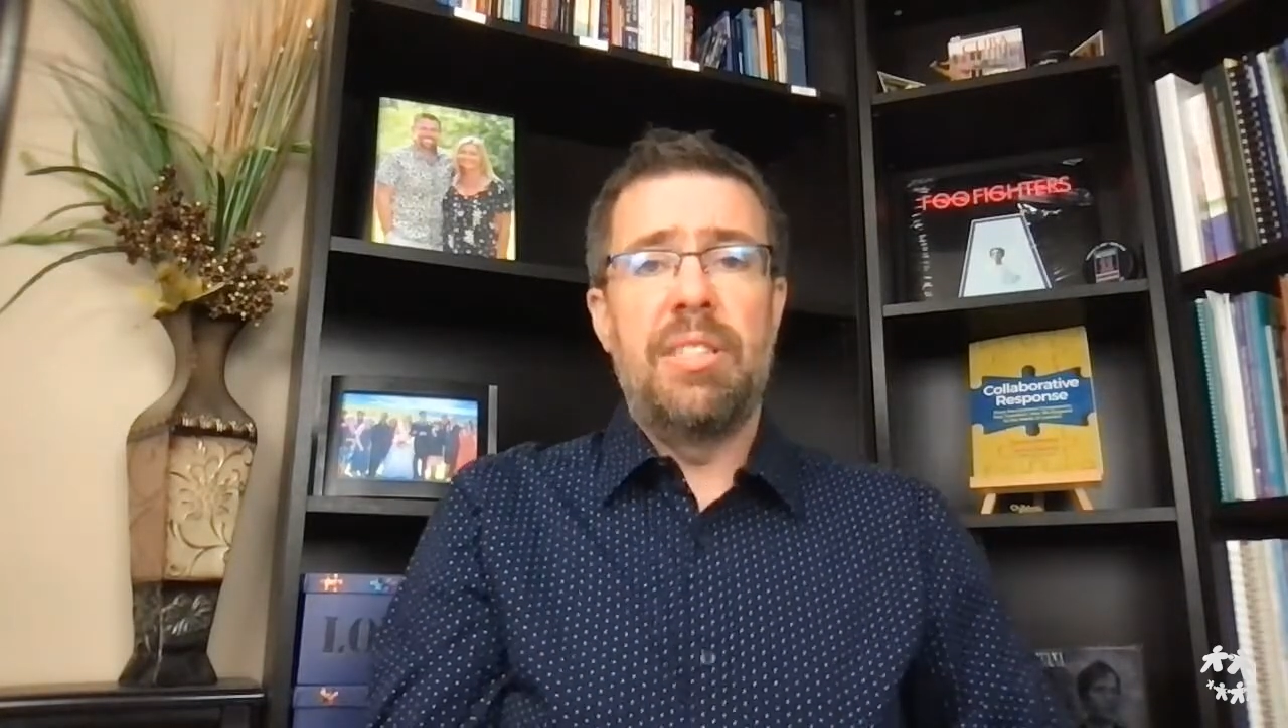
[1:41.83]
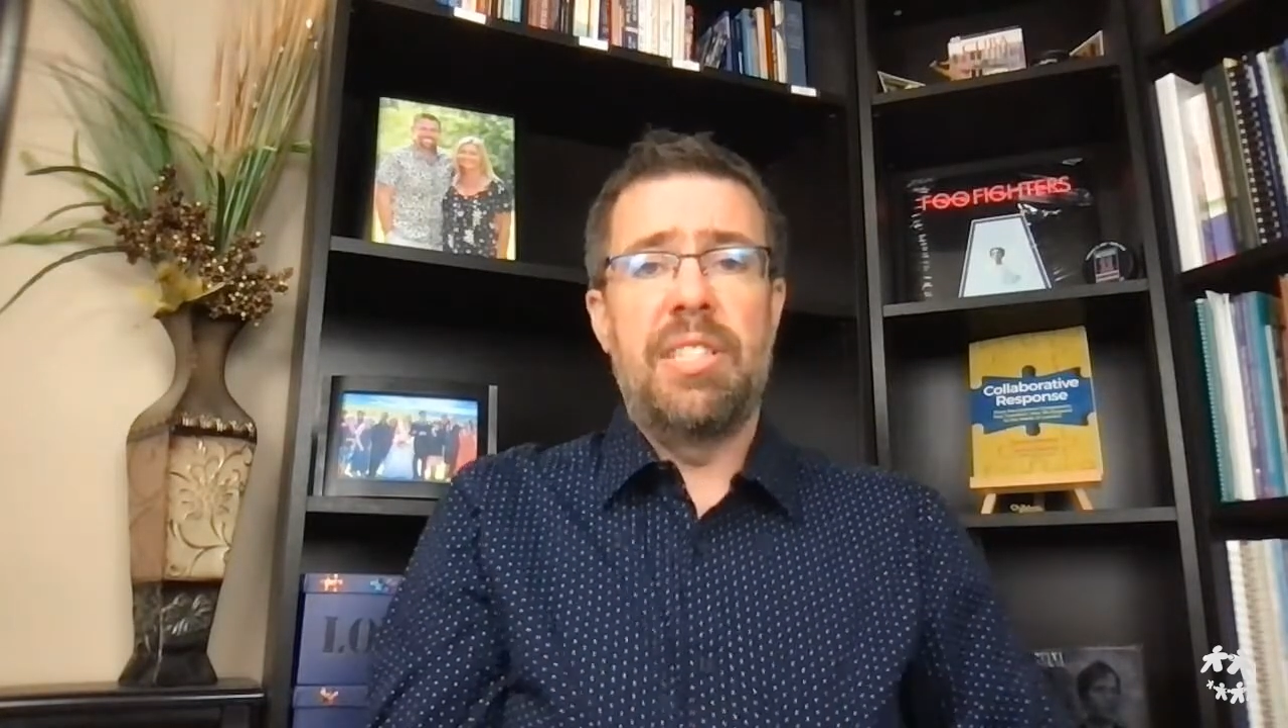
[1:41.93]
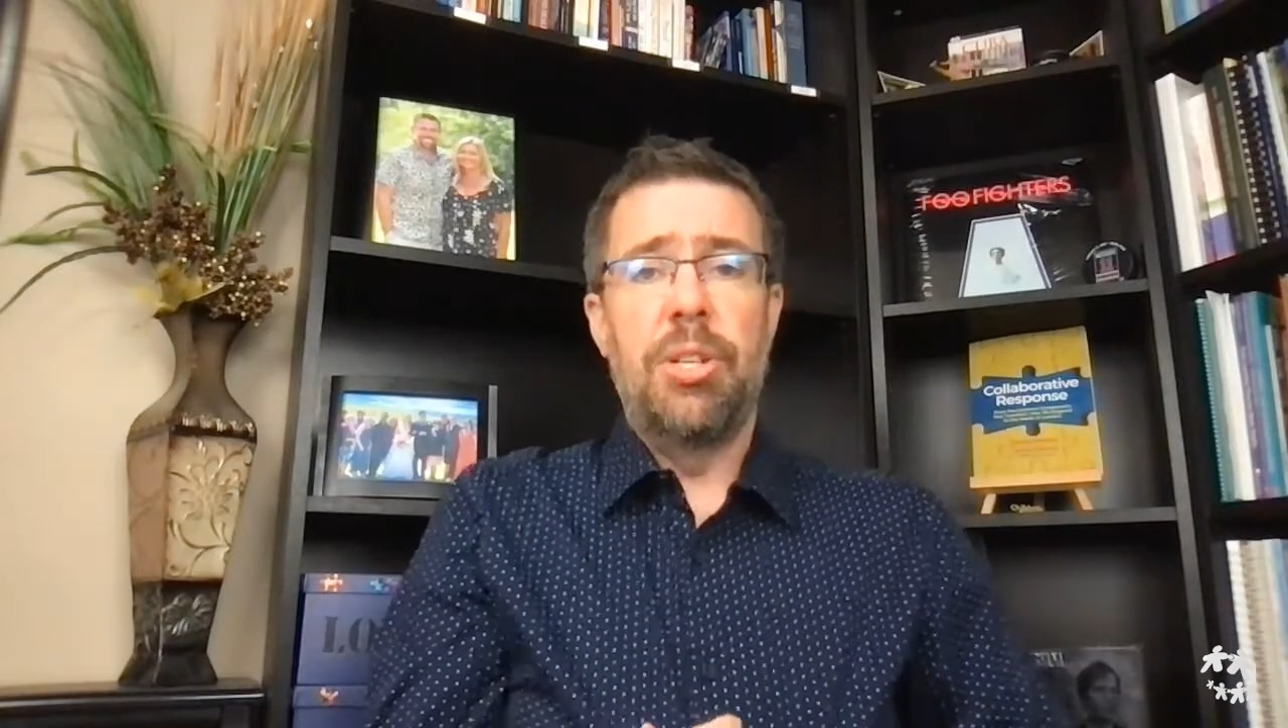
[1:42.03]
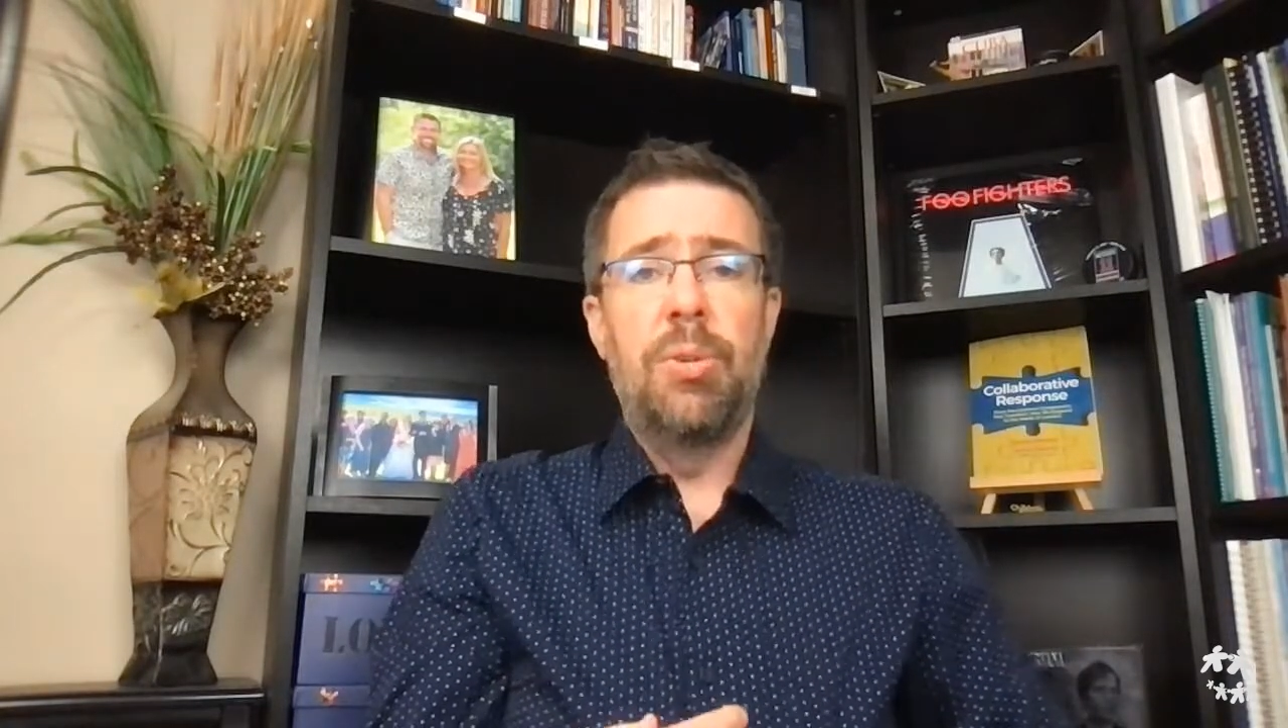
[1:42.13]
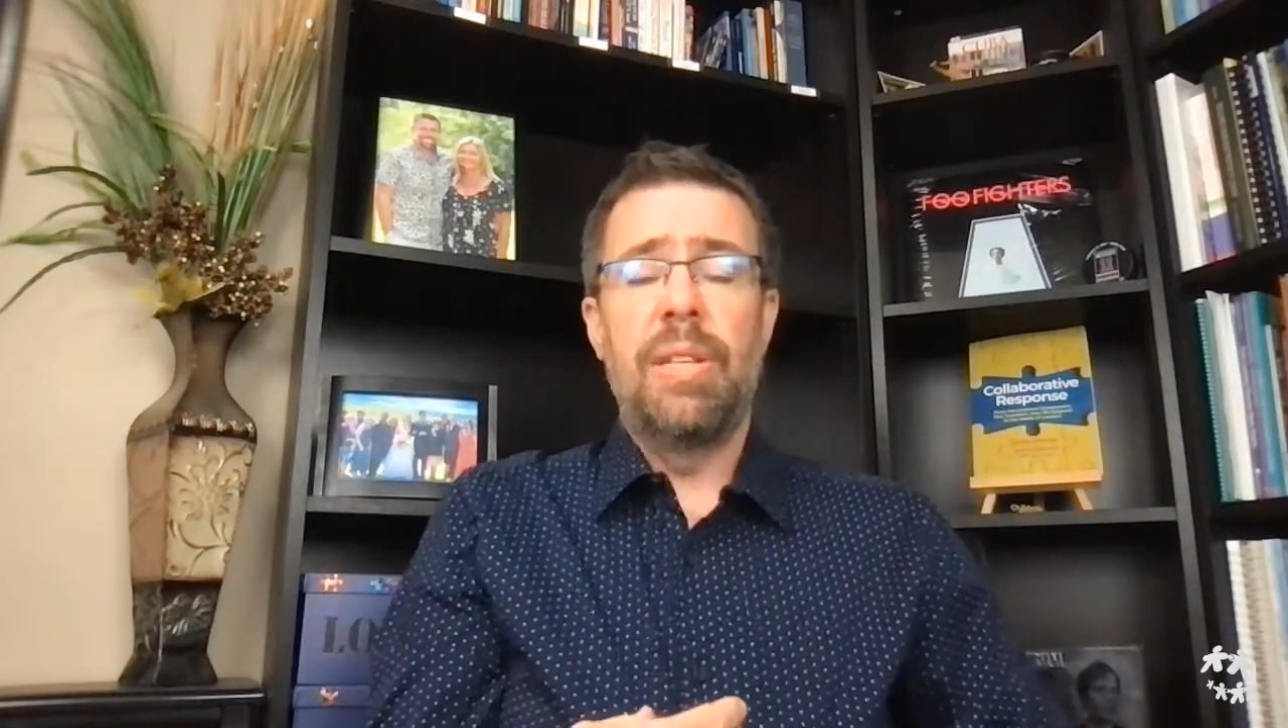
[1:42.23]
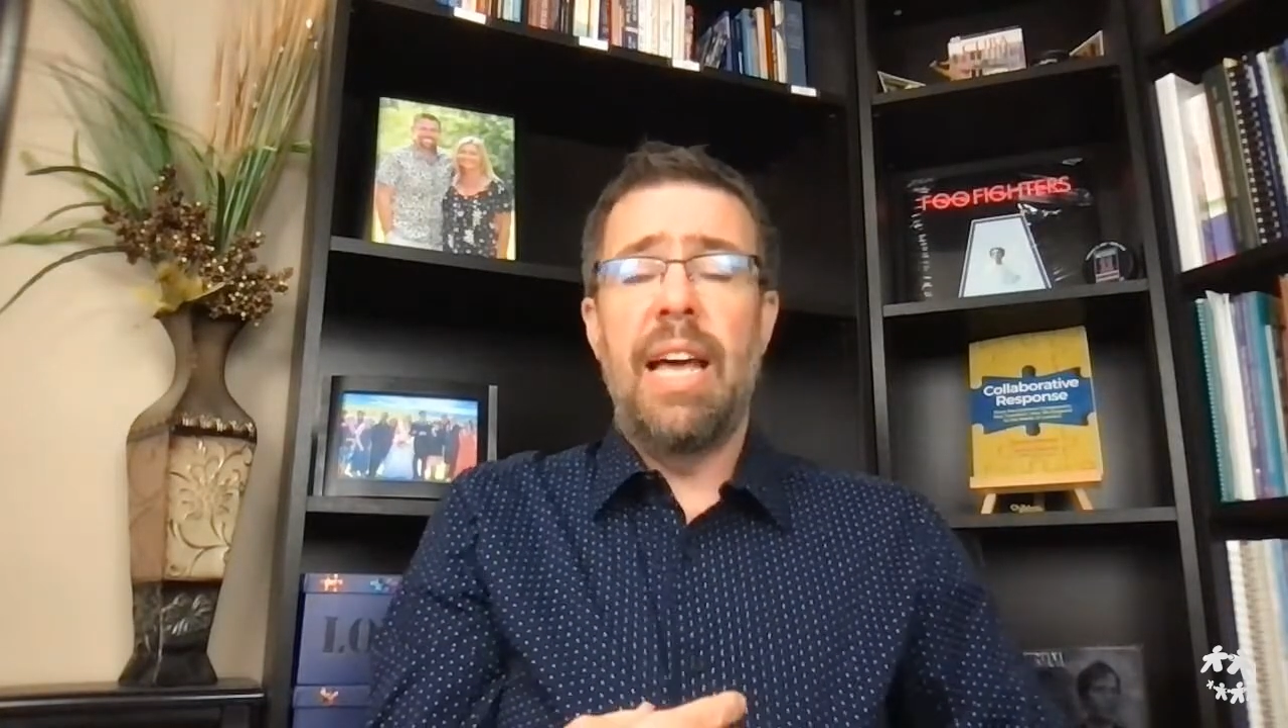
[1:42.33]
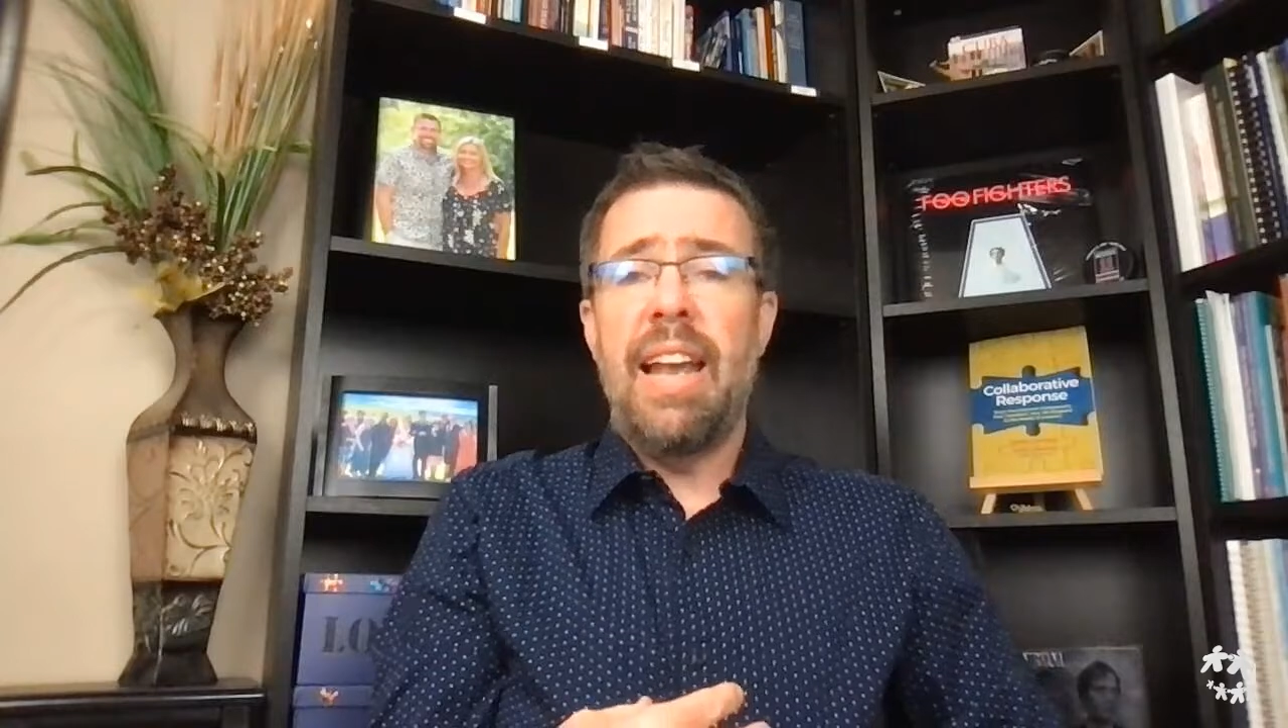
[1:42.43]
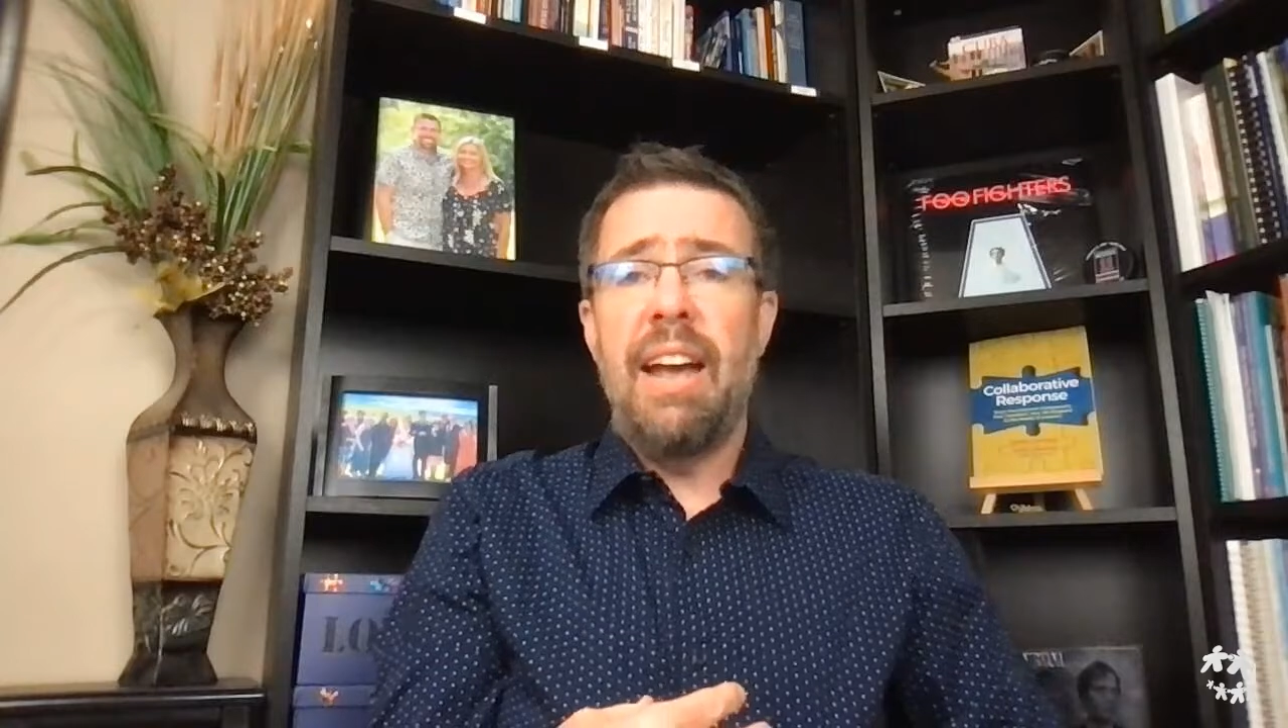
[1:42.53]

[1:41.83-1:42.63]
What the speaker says: to let